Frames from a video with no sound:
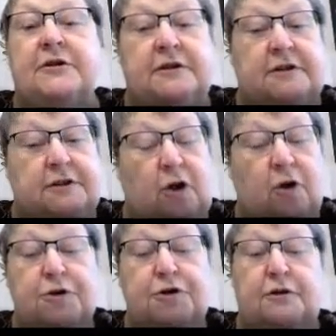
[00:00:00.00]
This is
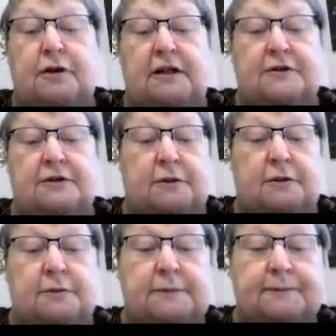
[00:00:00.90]
also
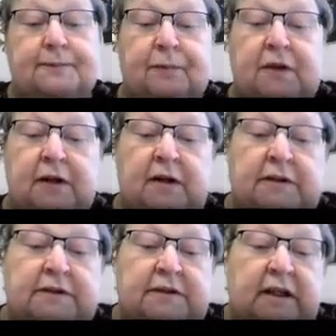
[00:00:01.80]
unknown.
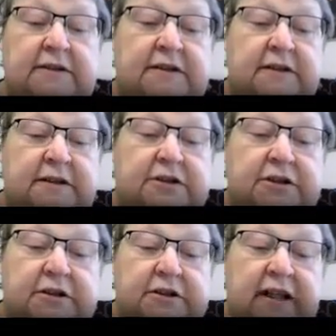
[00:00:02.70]
Does there
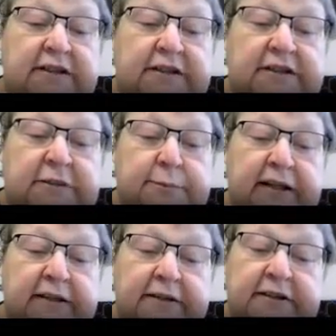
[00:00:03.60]
exist any
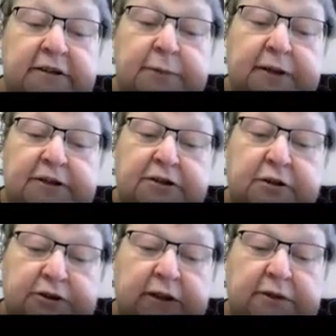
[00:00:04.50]
symmetric space,
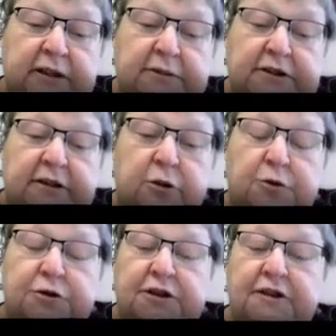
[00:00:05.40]
or sometimes they are
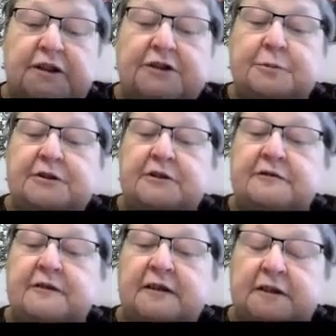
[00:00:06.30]
called rearrangement
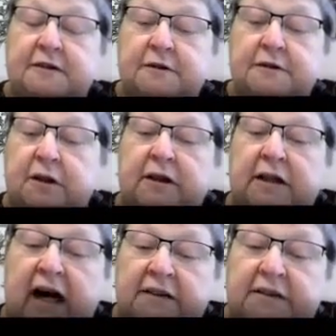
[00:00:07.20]
invariant,
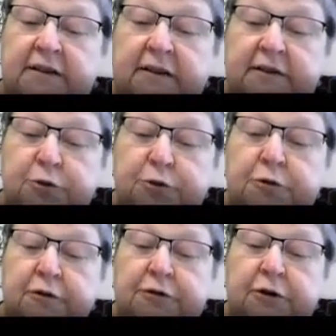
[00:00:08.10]
other than
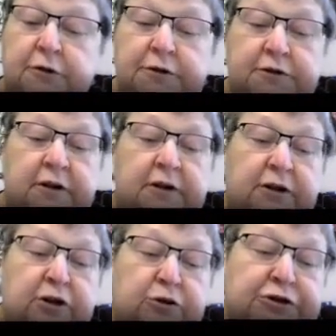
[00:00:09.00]
L2, of course,
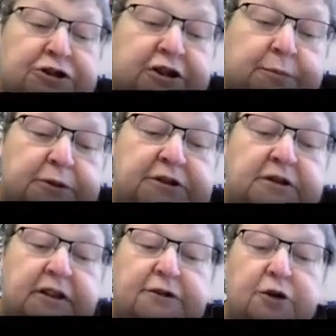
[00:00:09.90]
which admits
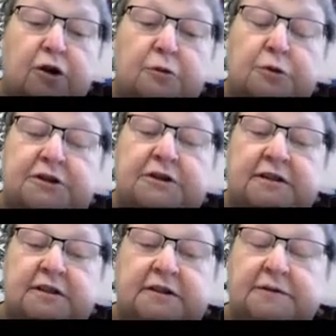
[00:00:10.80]
an almost
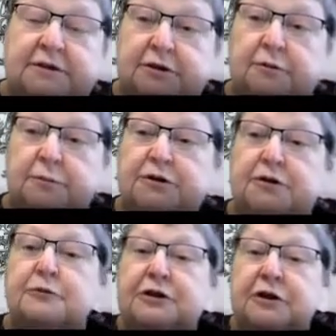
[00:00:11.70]
transitive renorming?
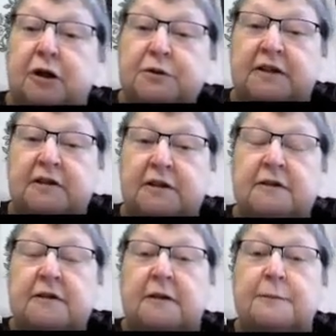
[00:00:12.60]
So we know that
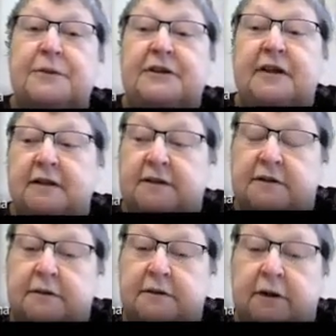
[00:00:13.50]
little LP
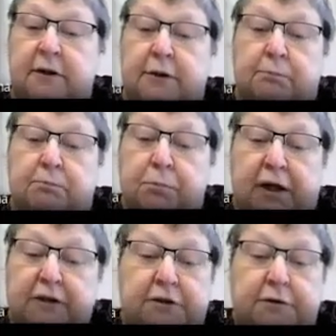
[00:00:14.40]
doesn't,
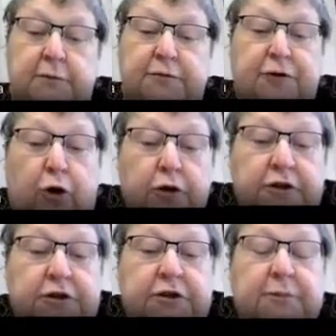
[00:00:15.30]
but for
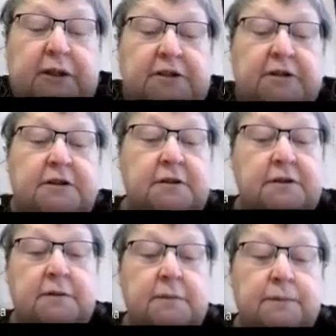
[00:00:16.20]
Orlich
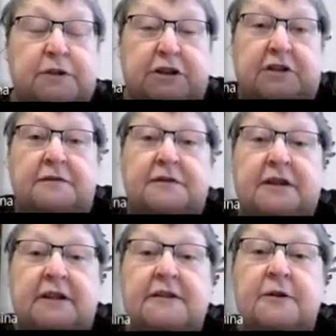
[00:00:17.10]
spaces, if
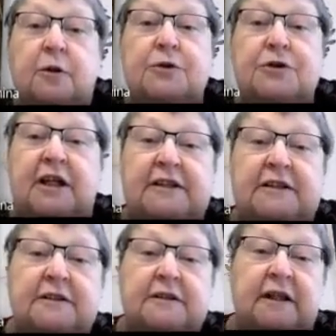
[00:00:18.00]
they
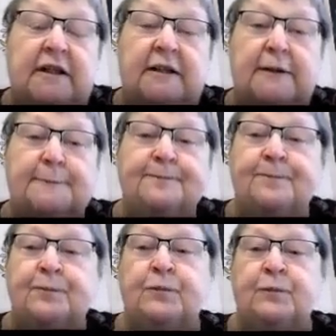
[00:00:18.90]
contain a
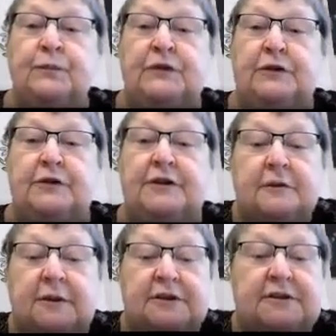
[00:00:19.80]

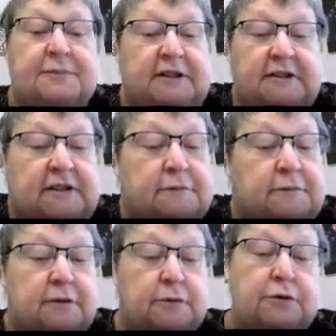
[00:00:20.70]
Hilbert space, then
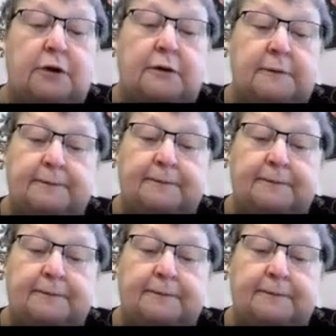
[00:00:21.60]
we don't know.